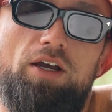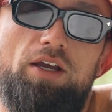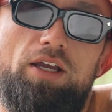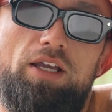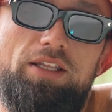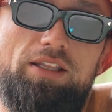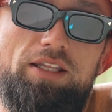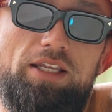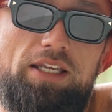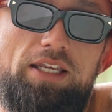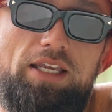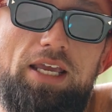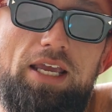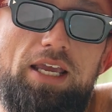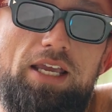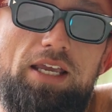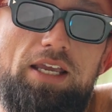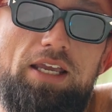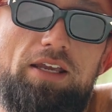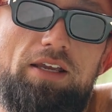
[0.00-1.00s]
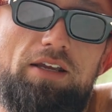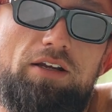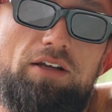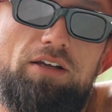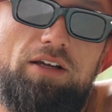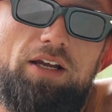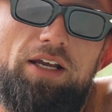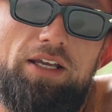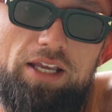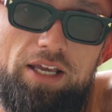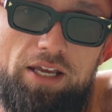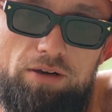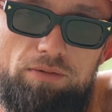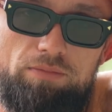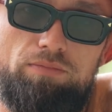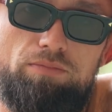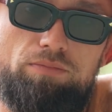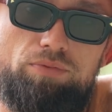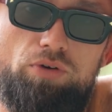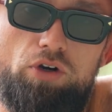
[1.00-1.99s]
in the gi,
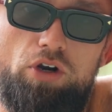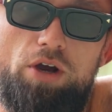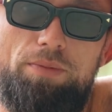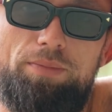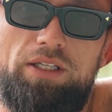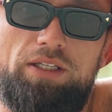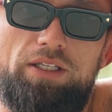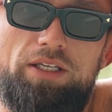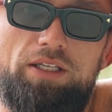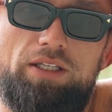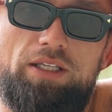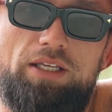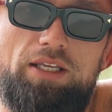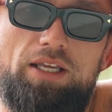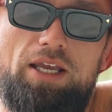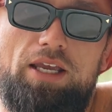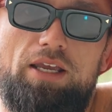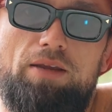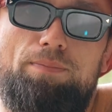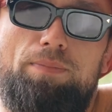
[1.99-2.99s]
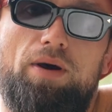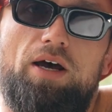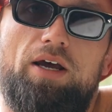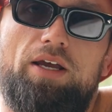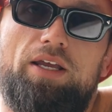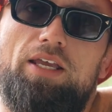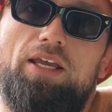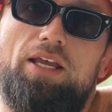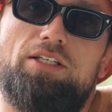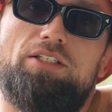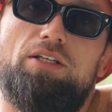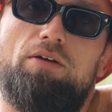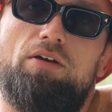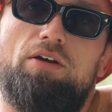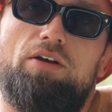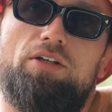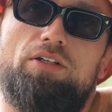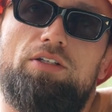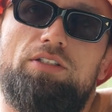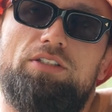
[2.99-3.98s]
again, predominantly in the gi, but he has
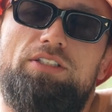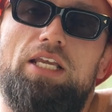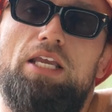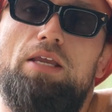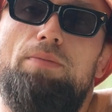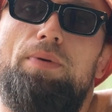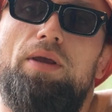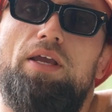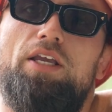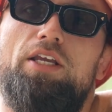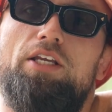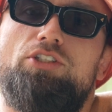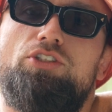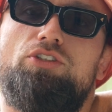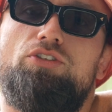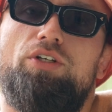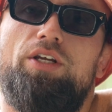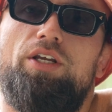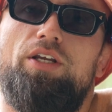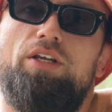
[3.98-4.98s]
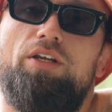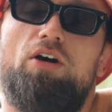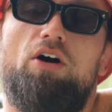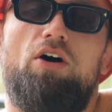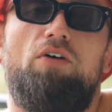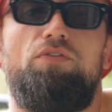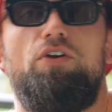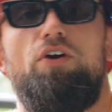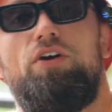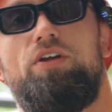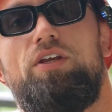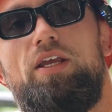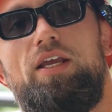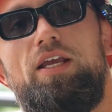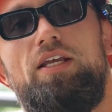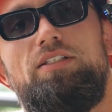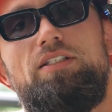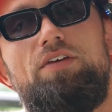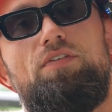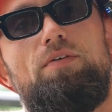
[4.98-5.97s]
a deeper history of no-gi.
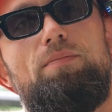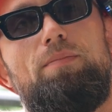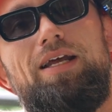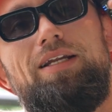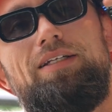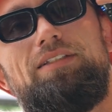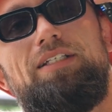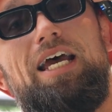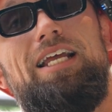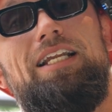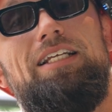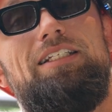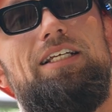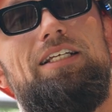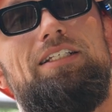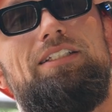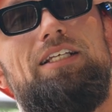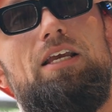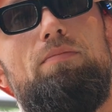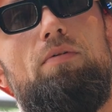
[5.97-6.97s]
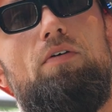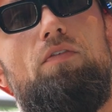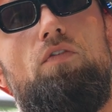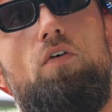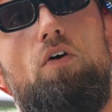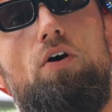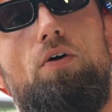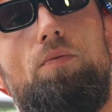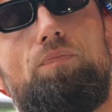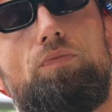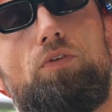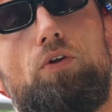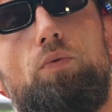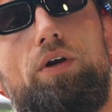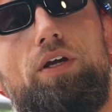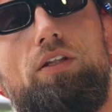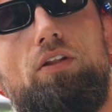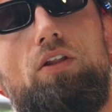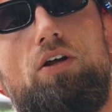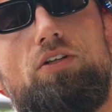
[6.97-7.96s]
He's even made it to ADCC before,
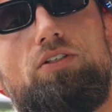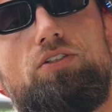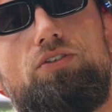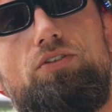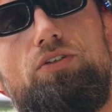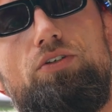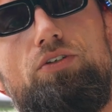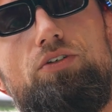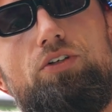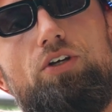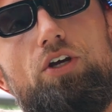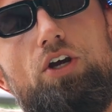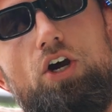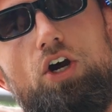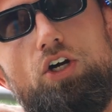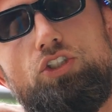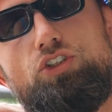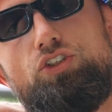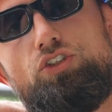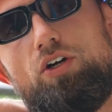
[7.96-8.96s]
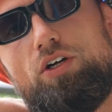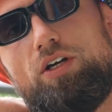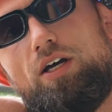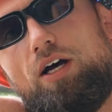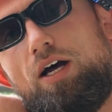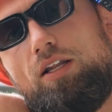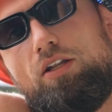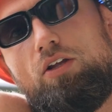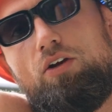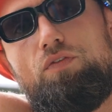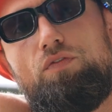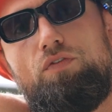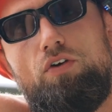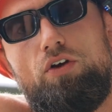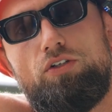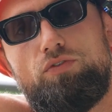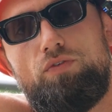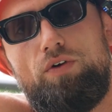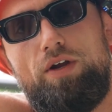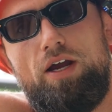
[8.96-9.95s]
where he lost to Giancarlo
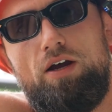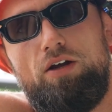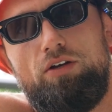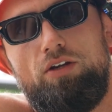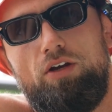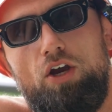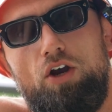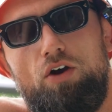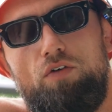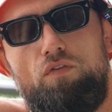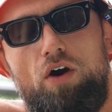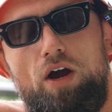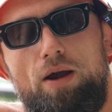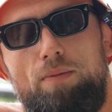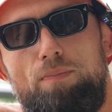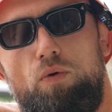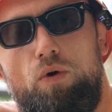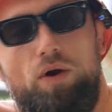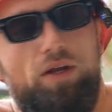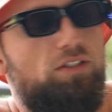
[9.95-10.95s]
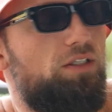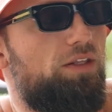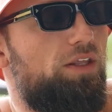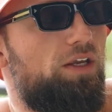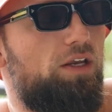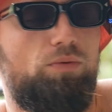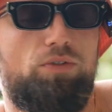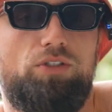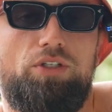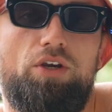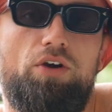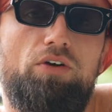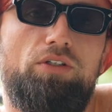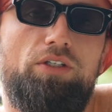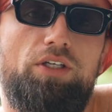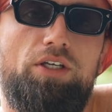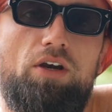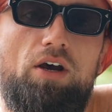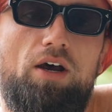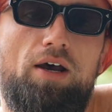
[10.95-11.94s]
first round via points. I think he was the
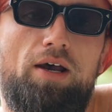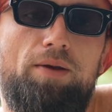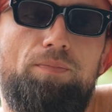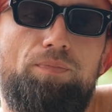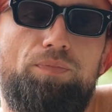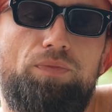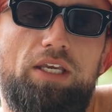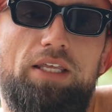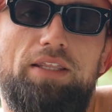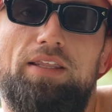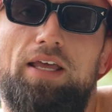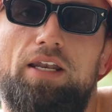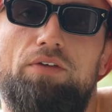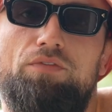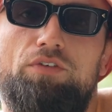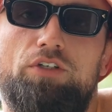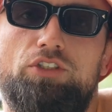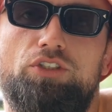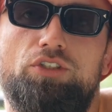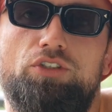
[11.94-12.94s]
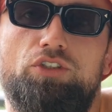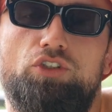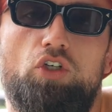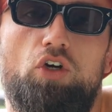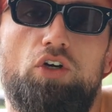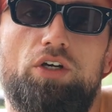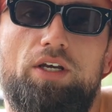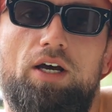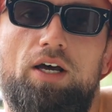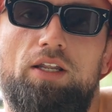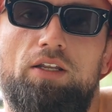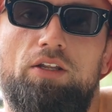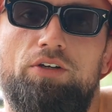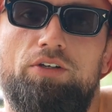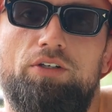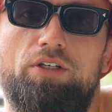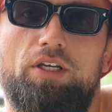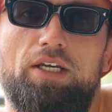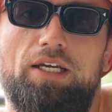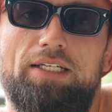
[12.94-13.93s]
only guy in that division
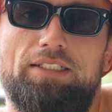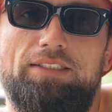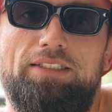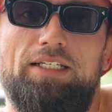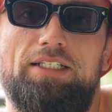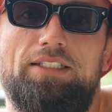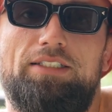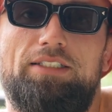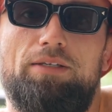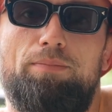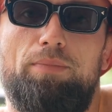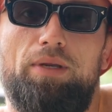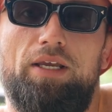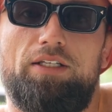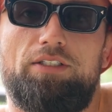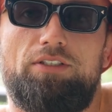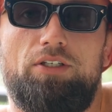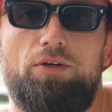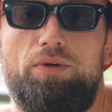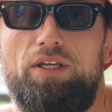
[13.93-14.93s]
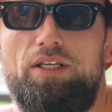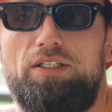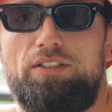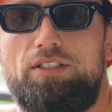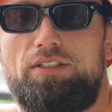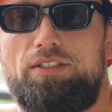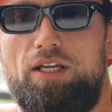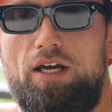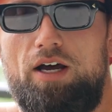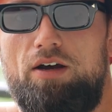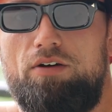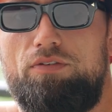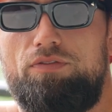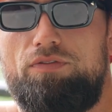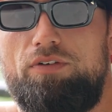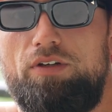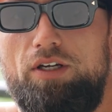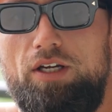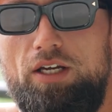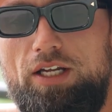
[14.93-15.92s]
Giancarlo didn't submit. So he is a
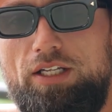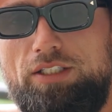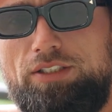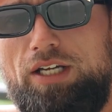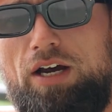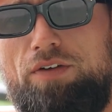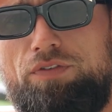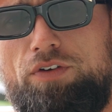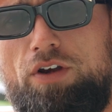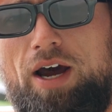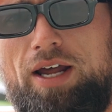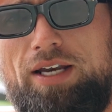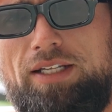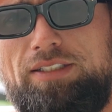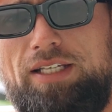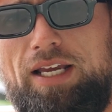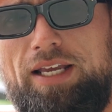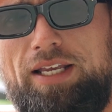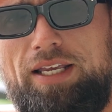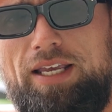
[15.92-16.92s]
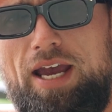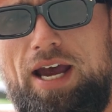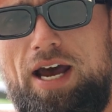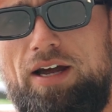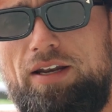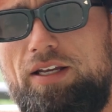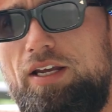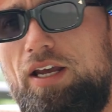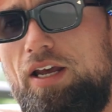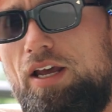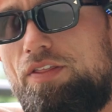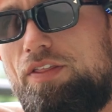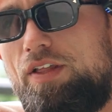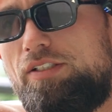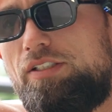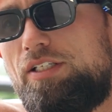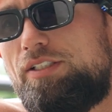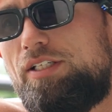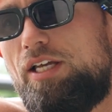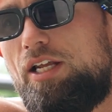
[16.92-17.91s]
tough tough guy to take out.
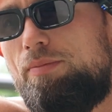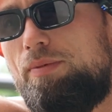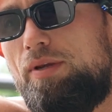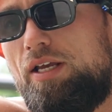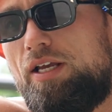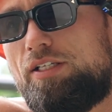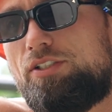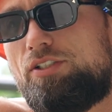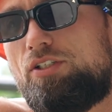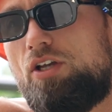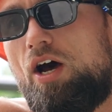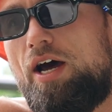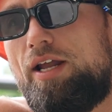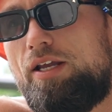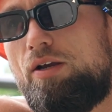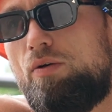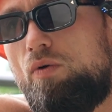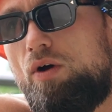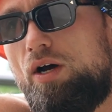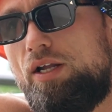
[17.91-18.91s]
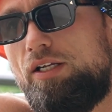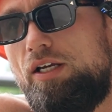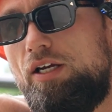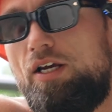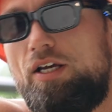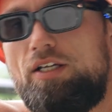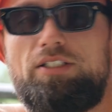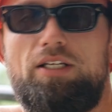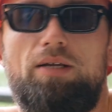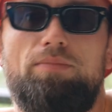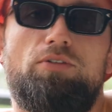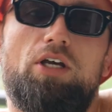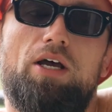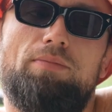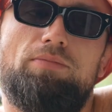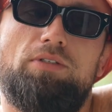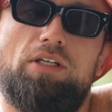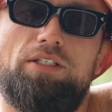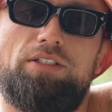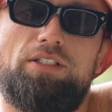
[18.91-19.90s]
This is going to be an exciting one.
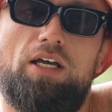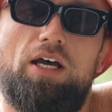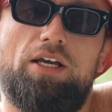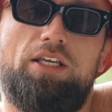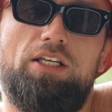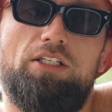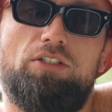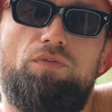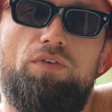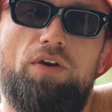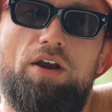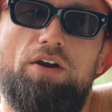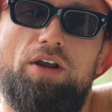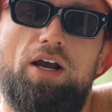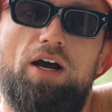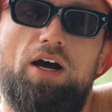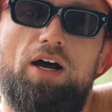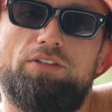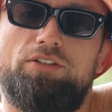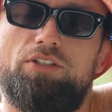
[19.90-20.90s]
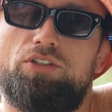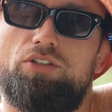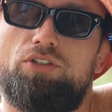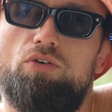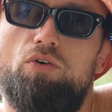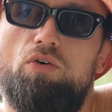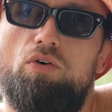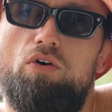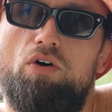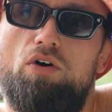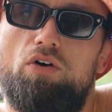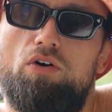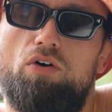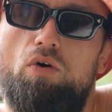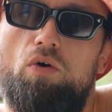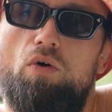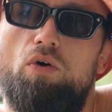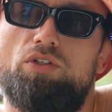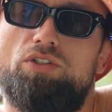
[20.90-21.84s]
Sometimes Izaki's very hard to score or